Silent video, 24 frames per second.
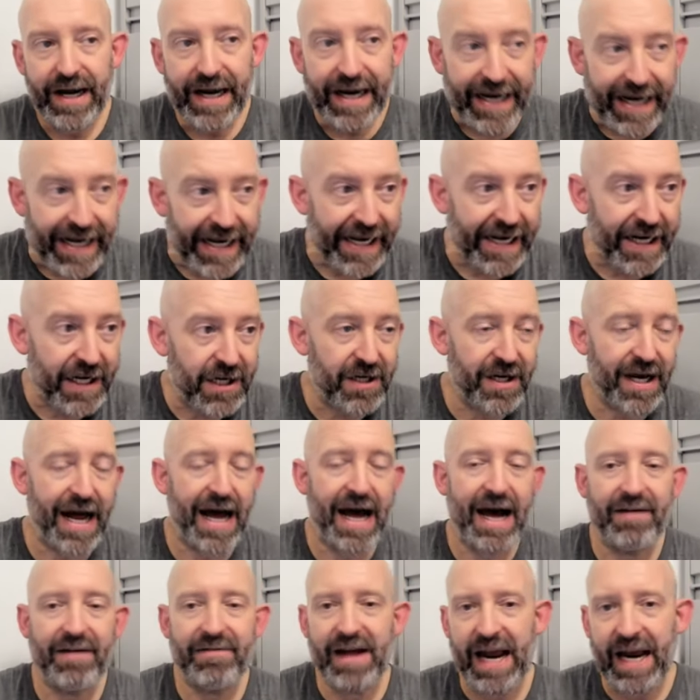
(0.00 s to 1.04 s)
He could
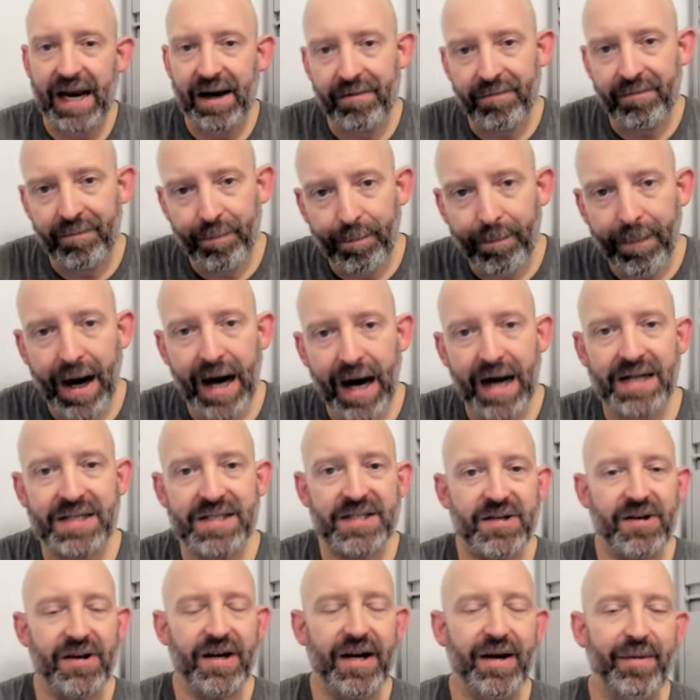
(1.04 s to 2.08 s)
have a
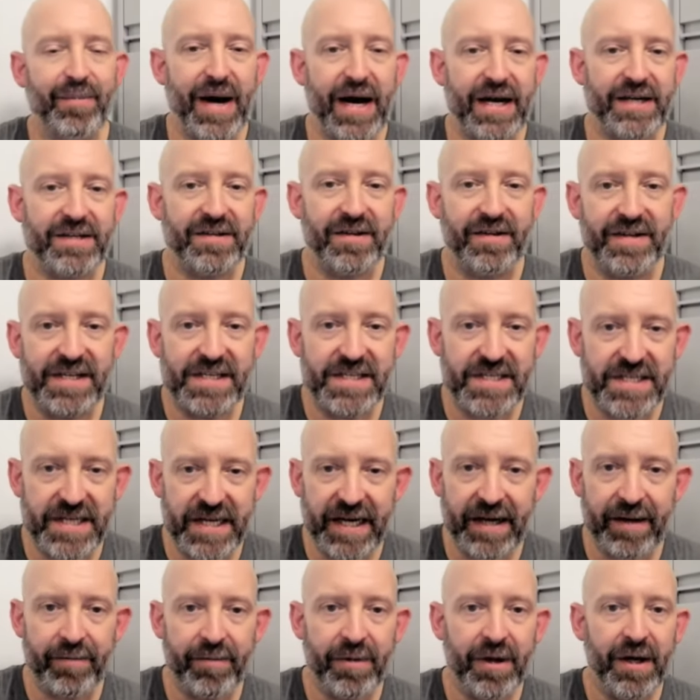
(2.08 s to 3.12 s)
monster impact on this
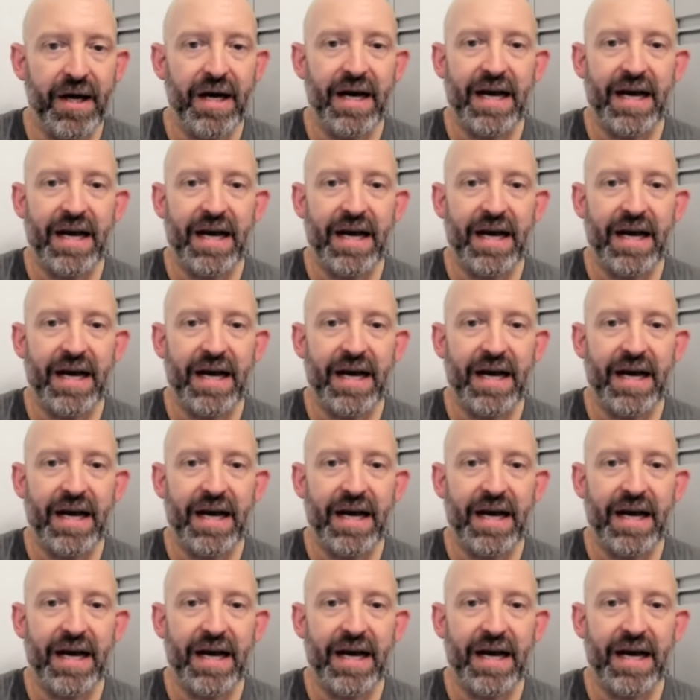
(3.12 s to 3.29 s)
team